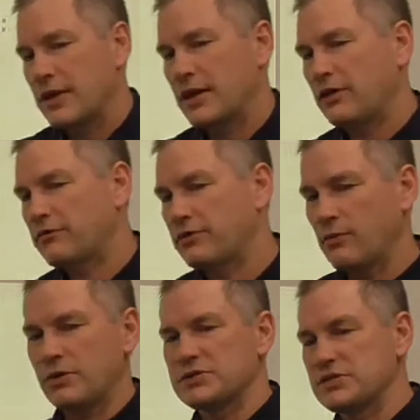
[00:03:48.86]
And I
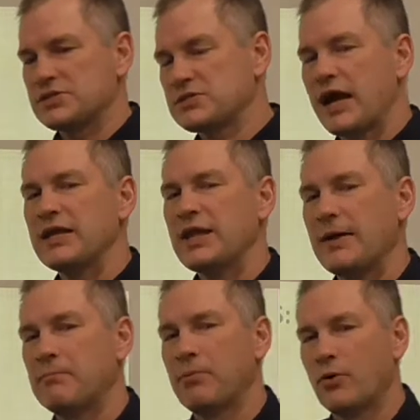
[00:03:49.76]
said, what's inside
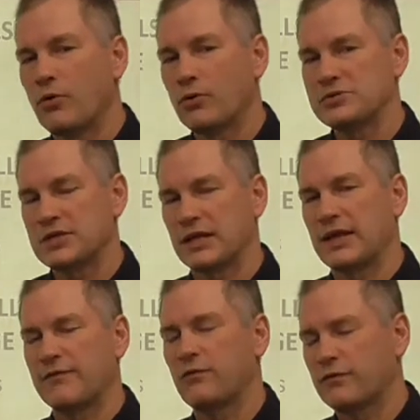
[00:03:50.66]
that bowl is the
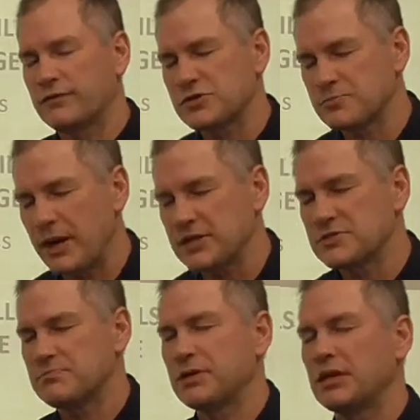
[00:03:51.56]
level of
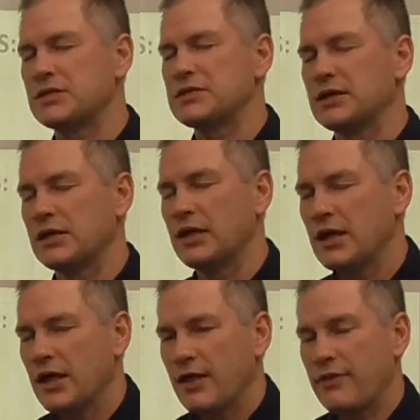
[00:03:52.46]
responsibility
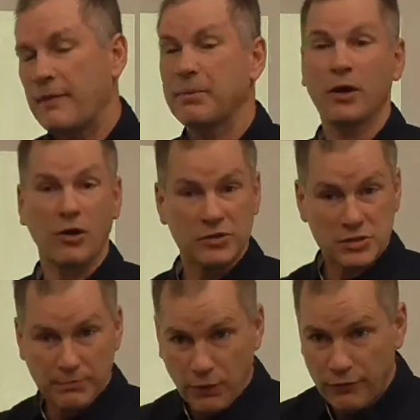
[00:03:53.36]
that belongs
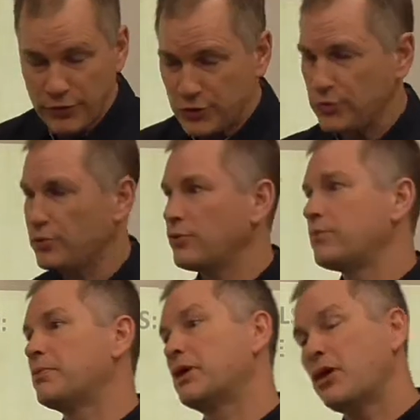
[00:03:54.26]
to both
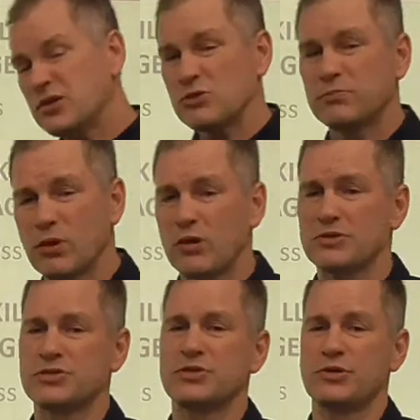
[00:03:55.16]
you, but it also
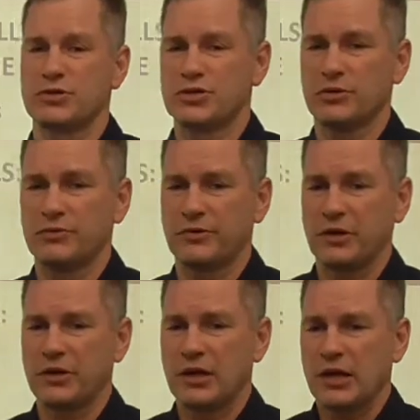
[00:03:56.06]
belongs to your children.
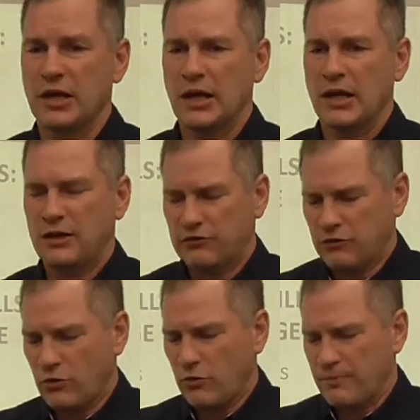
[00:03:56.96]
And
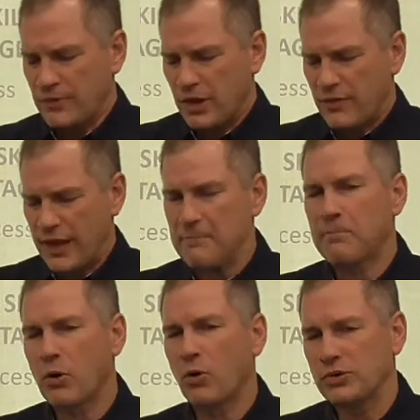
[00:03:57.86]
so that
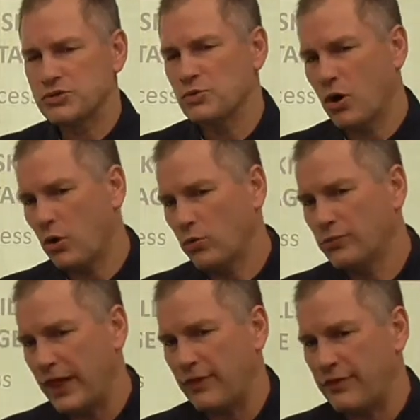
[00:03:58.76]
bowl, as you
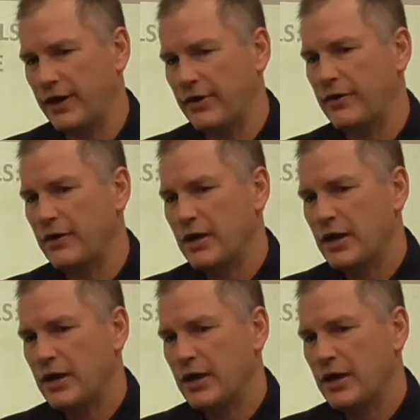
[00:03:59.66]
hold that there,